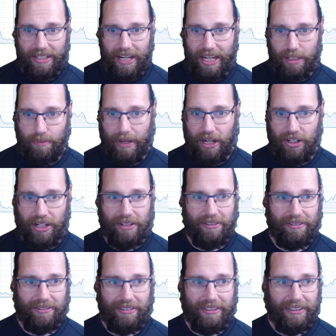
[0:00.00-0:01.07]
task manager,
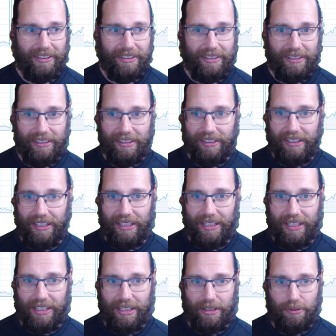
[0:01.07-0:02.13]

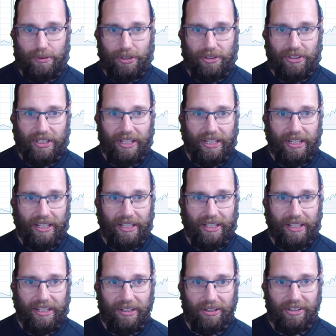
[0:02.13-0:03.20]
uh, we should
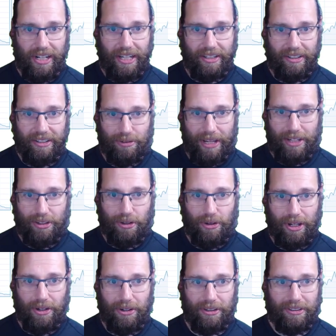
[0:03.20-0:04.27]
see, looks like
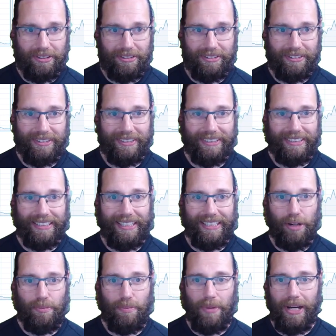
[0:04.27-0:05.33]
executing on
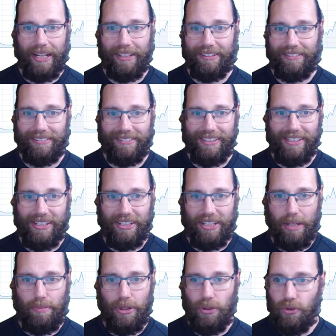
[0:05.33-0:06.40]
uh, my
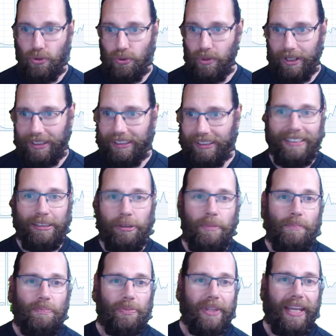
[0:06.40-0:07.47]
CPU2.
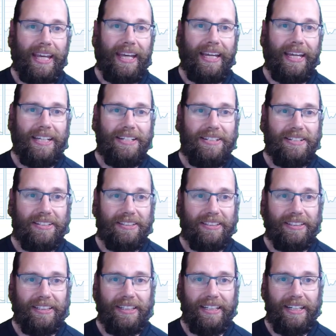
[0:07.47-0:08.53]
And
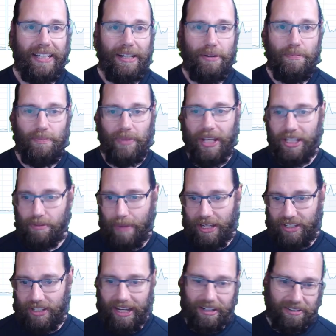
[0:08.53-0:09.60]
um, yeah, it's
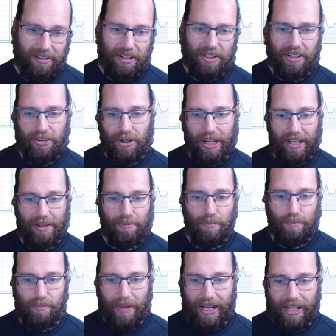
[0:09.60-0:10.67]
maxing out. It's only
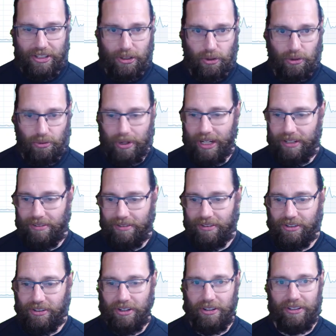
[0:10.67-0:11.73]
uh, single threaded,
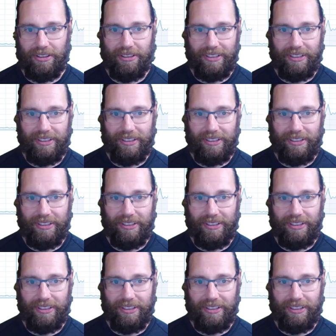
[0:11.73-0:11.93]
so